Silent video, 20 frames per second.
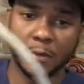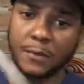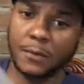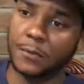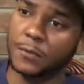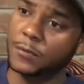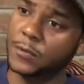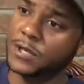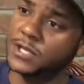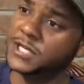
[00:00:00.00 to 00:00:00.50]

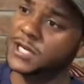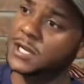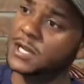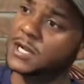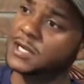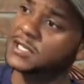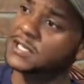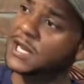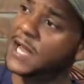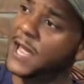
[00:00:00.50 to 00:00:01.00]
which it
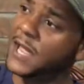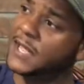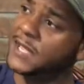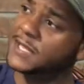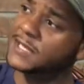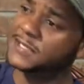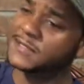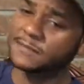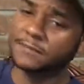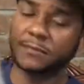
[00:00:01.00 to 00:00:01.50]
looks like
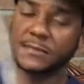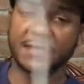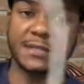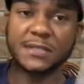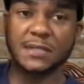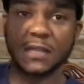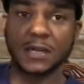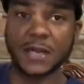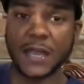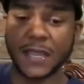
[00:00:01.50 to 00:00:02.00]
it's
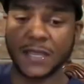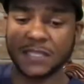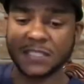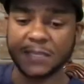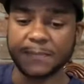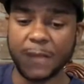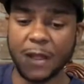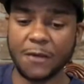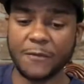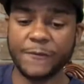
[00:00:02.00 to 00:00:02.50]

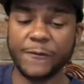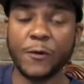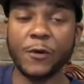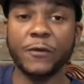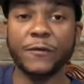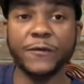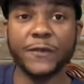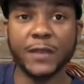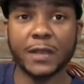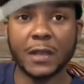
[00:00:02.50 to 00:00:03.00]
about 4
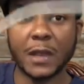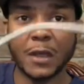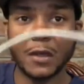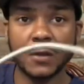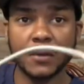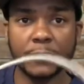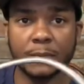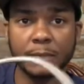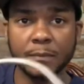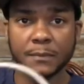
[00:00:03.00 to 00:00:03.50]
feet
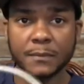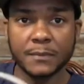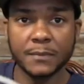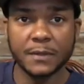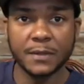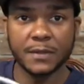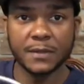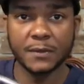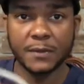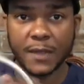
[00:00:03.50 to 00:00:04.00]
long.
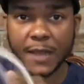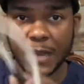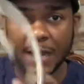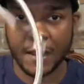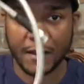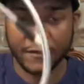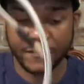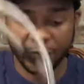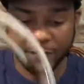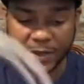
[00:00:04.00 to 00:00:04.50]
We got
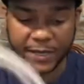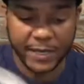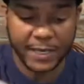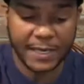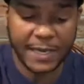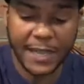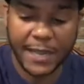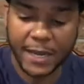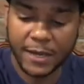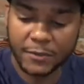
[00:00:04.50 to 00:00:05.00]
our feed
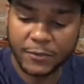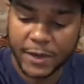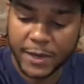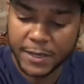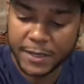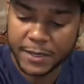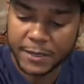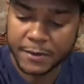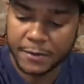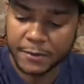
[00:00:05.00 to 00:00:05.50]
line right here.